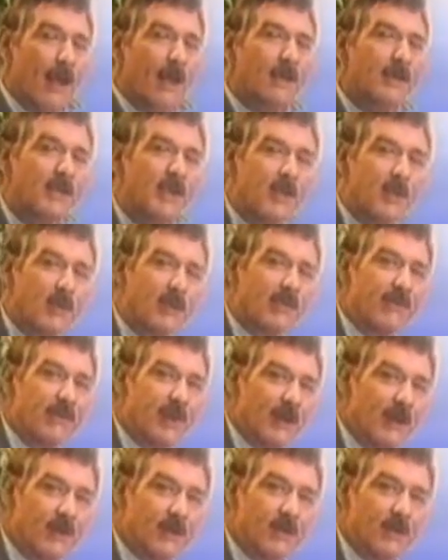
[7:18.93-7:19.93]
Let's see what
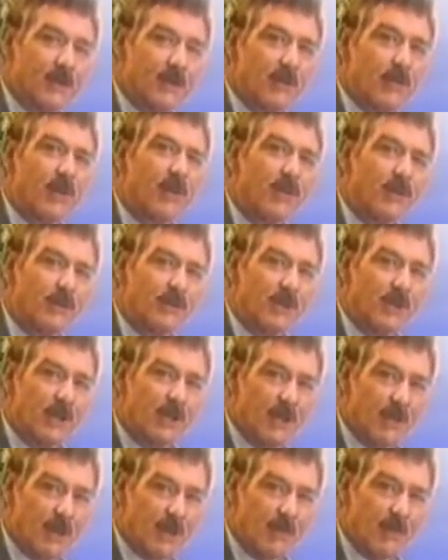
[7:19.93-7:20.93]
effect
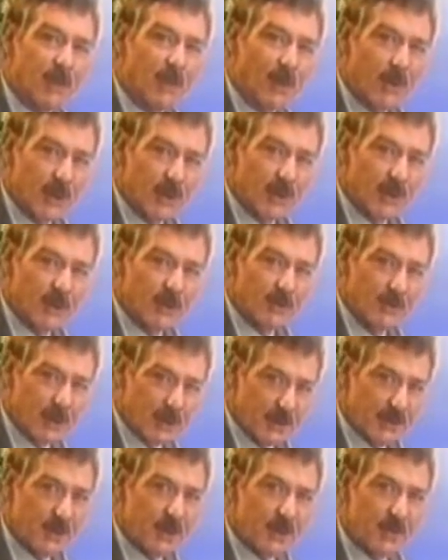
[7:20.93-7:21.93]
reducing employee
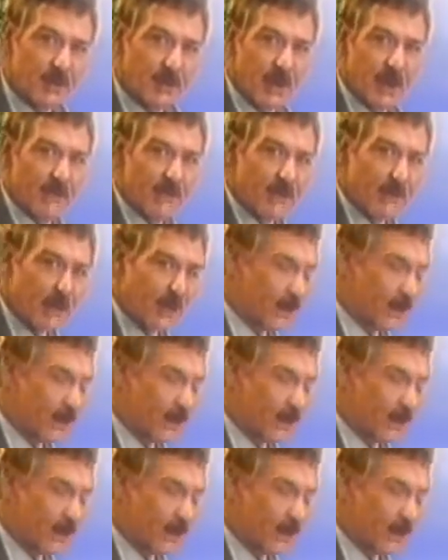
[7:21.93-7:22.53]
expenses would have on